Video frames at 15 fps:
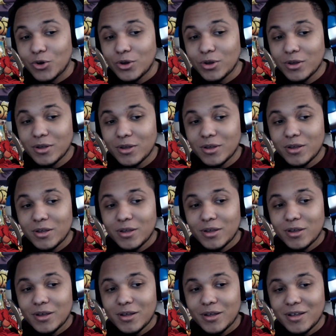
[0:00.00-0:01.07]
What is up,
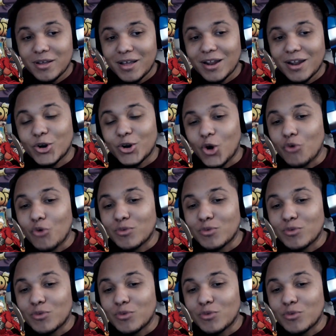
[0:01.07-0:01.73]
guys? Today I bring